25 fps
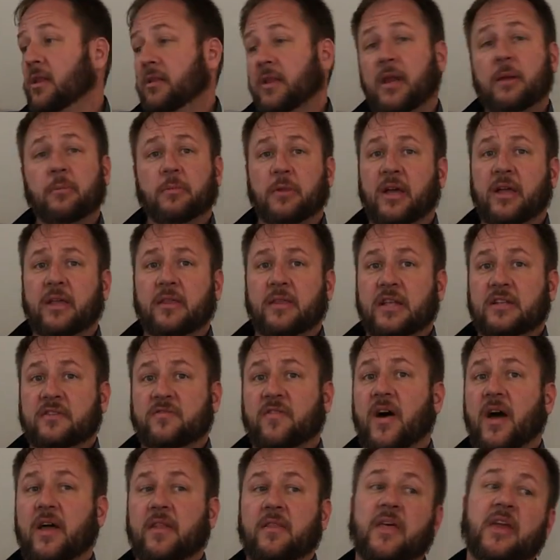Let him lick it. That's
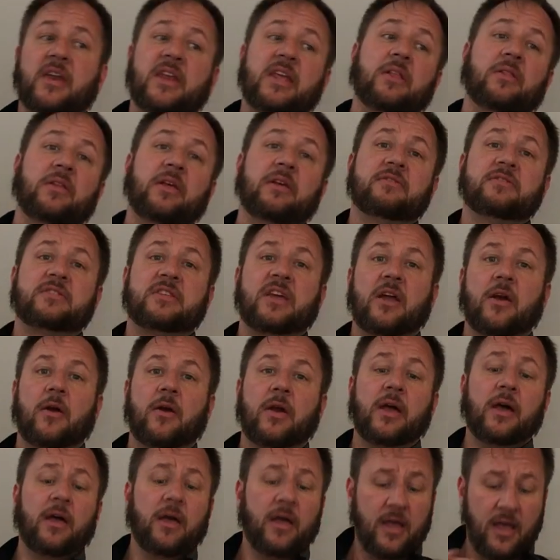fine. Then he leaves the
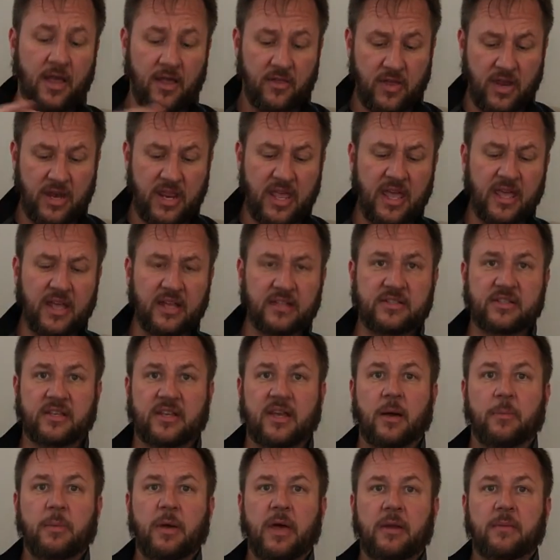area. Then he gets
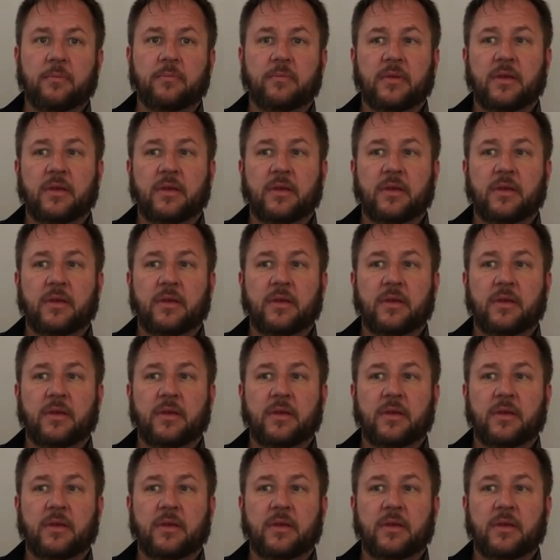to come in.